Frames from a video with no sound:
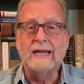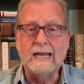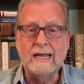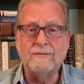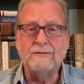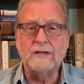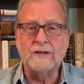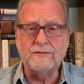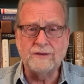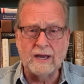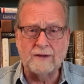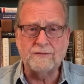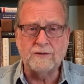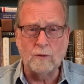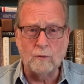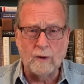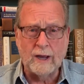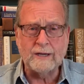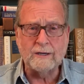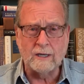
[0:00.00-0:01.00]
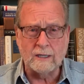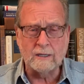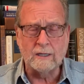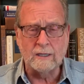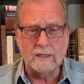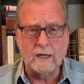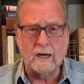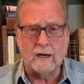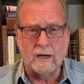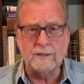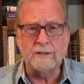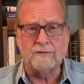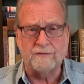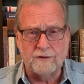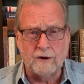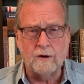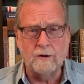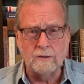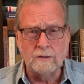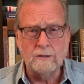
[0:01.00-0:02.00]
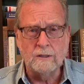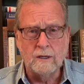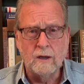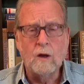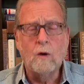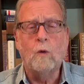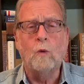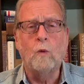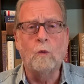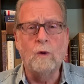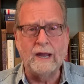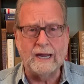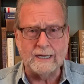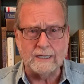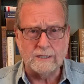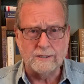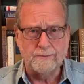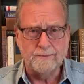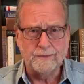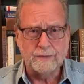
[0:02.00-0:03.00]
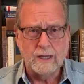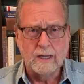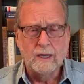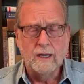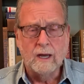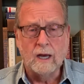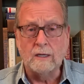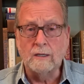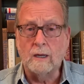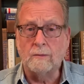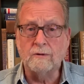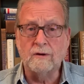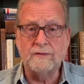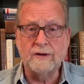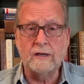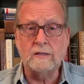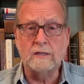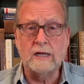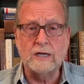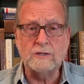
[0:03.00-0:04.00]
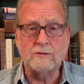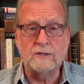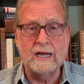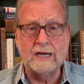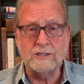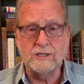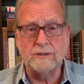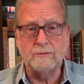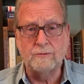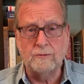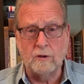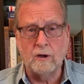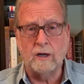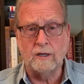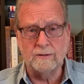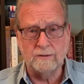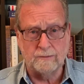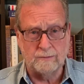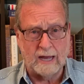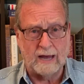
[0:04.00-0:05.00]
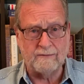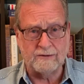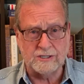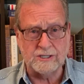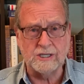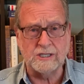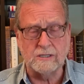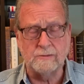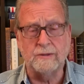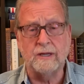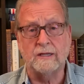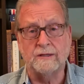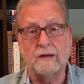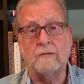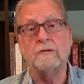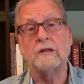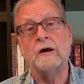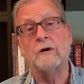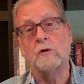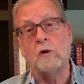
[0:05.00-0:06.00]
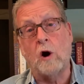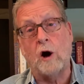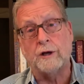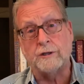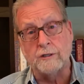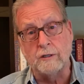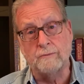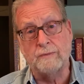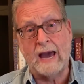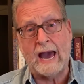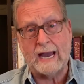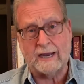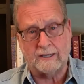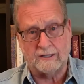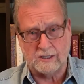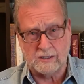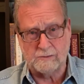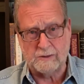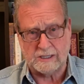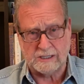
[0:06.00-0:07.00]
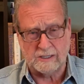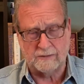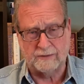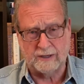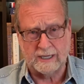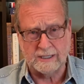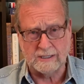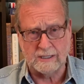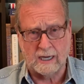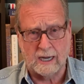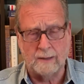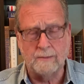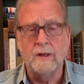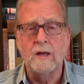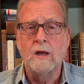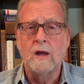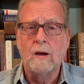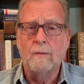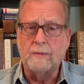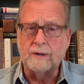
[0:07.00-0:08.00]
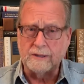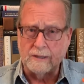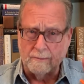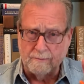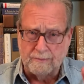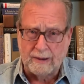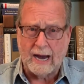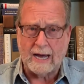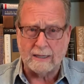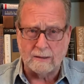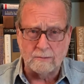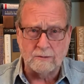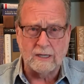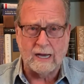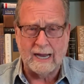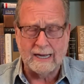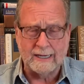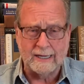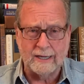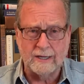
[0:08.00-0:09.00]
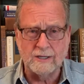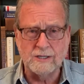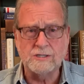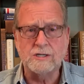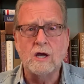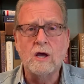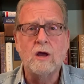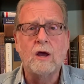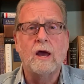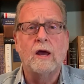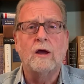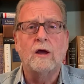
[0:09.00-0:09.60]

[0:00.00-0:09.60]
Even if you have to wait on the phone, wait. A number of airlines will actually have a system in there that they'll call you back at a specified time. But the bottom line is,